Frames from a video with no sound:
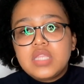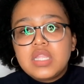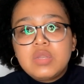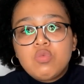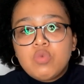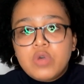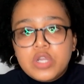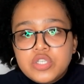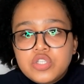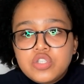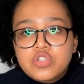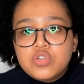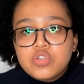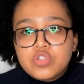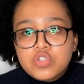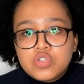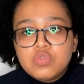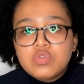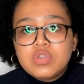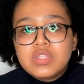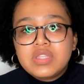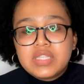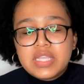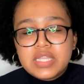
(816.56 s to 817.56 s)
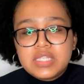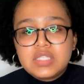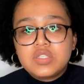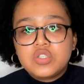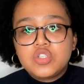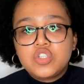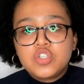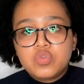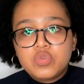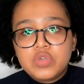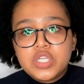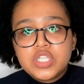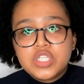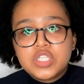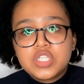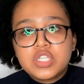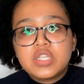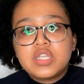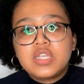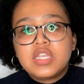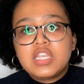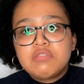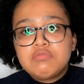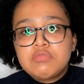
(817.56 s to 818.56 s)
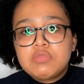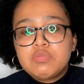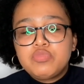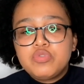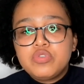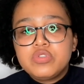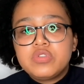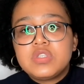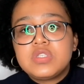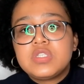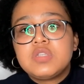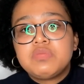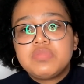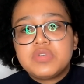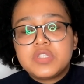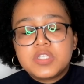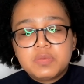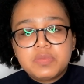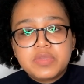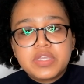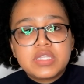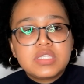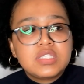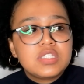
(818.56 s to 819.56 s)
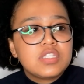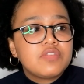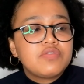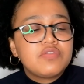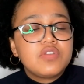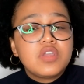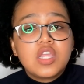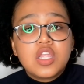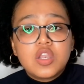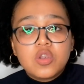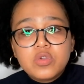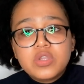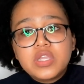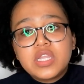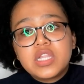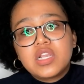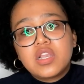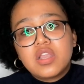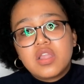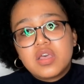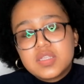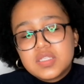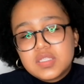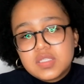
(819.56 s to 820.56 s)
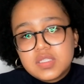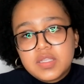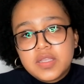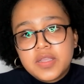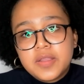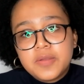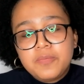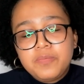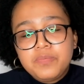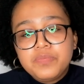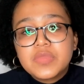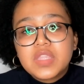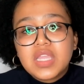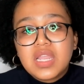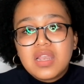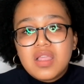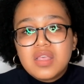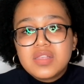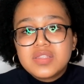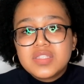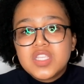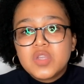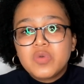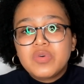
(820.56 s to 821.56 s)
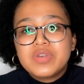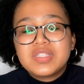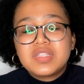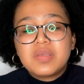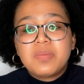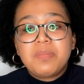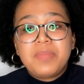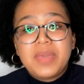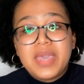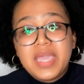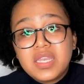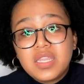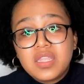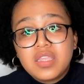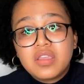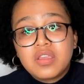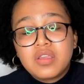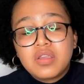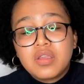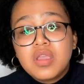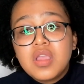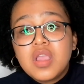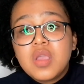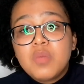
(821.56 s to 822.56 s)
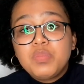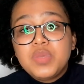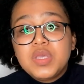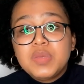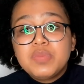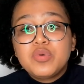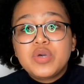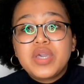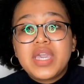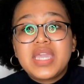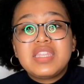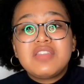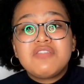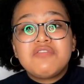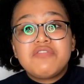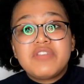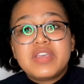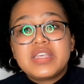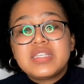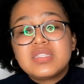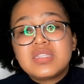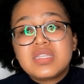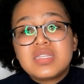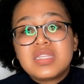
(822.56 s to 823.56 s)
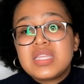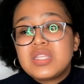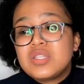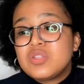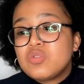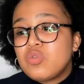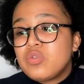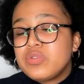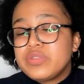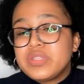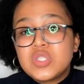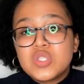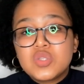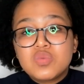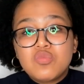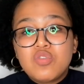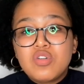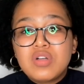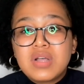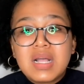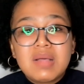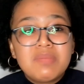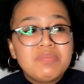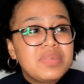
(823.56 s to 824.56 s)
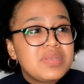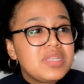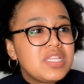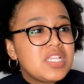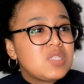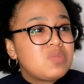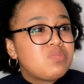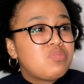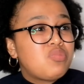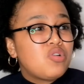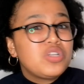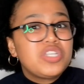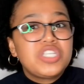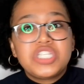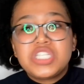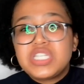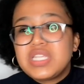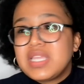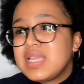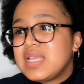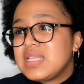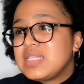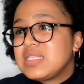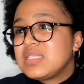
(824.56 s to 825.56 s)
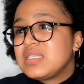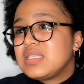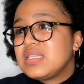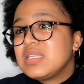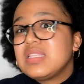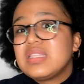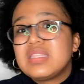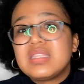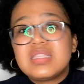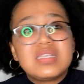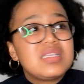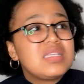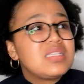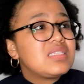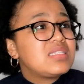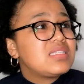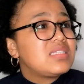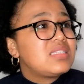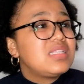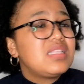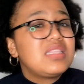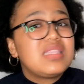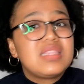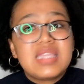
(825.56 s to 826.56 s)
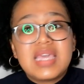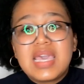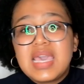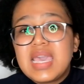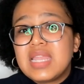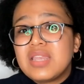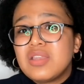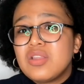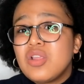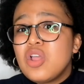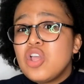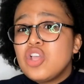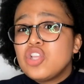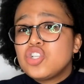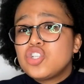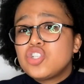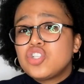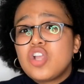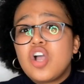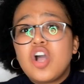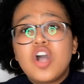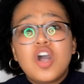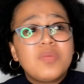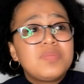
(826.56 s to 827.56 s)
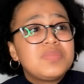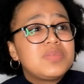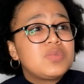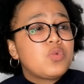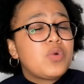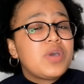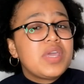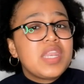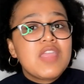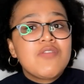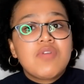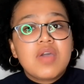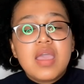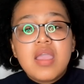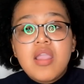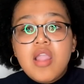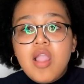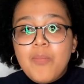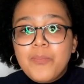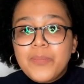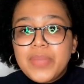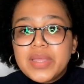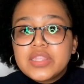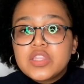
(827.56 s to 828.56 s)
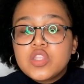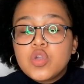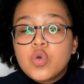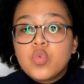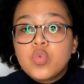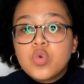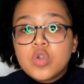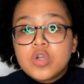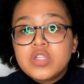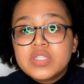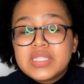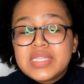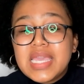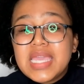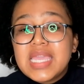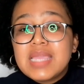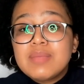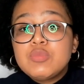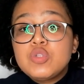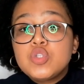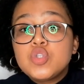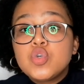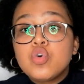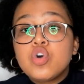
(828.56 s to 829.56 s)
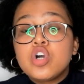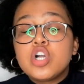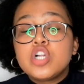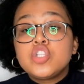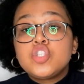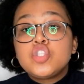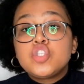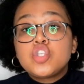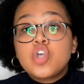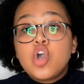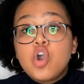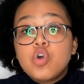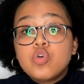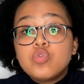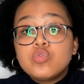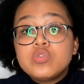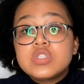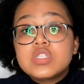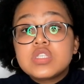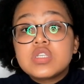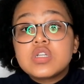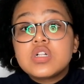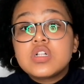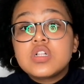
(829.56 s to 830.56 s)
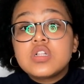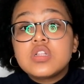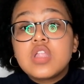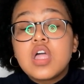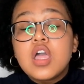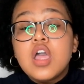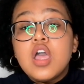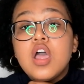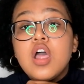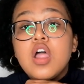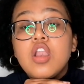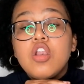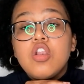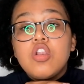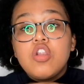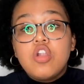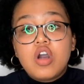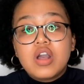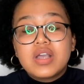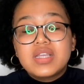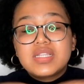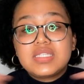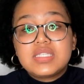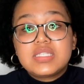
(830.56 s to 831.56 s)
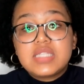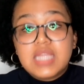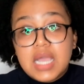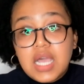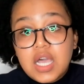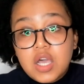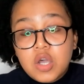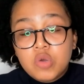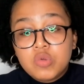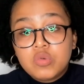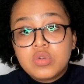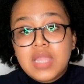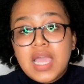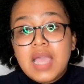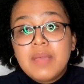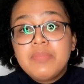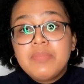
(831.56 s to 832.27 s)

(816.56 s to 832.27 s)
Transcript: what do you do in that situation? Let me put this in perspective. Look at last year. Last year was a bad year. People had invested in all these small companies, bought shares, did this, did that, shops, whatever, but the world came to a total lockdown.